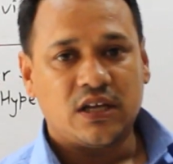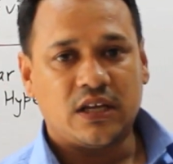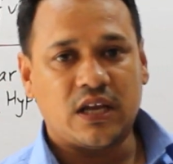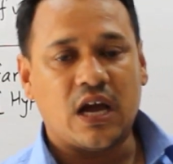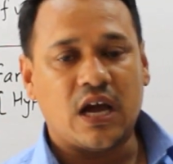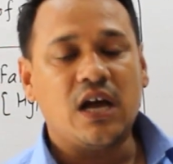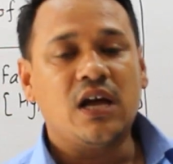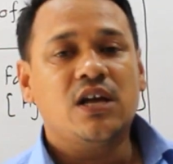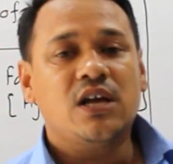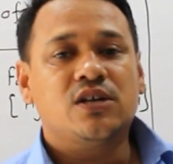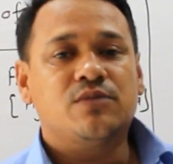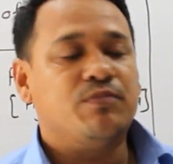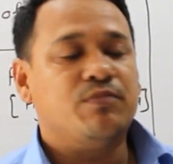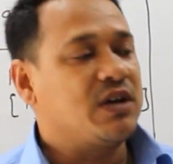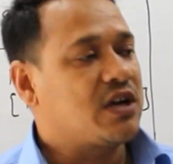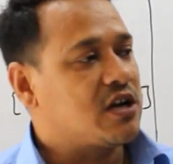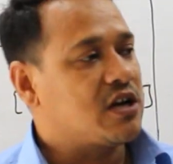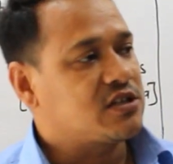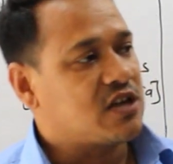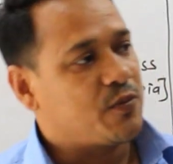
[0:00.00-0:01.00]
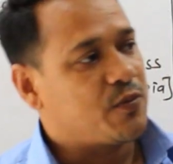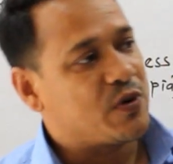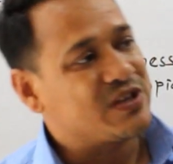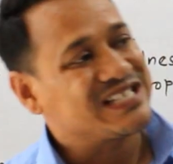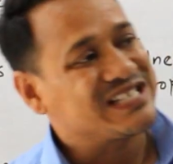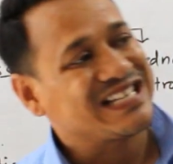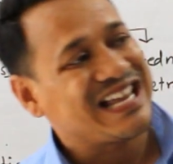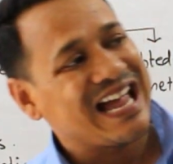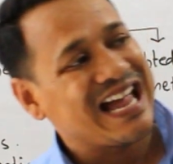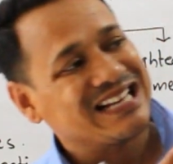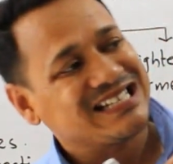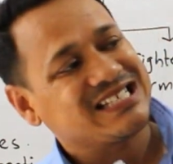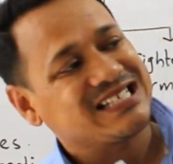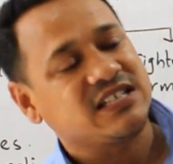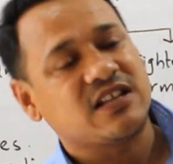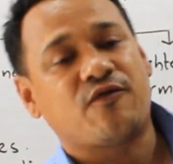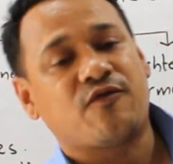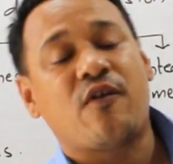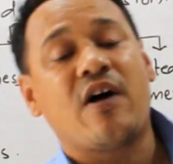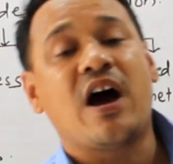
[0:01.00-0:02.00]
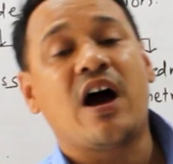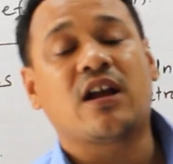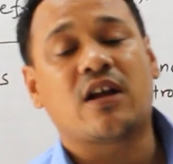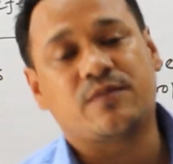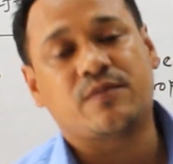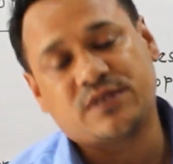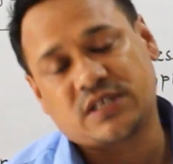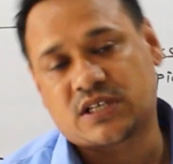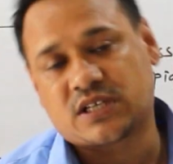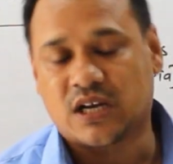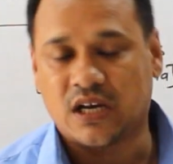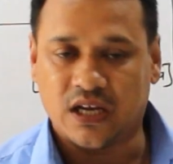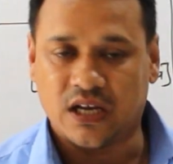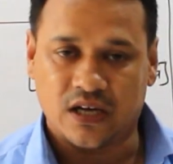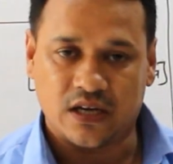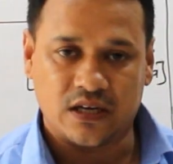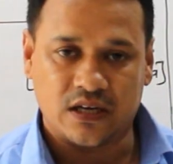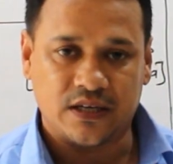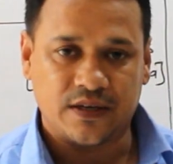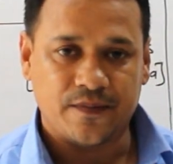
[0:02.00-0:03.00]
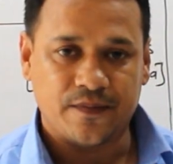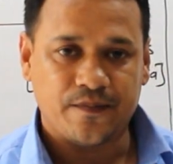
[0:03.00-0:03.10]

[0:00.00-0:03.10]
Yeah, because of which can see the far object clearly.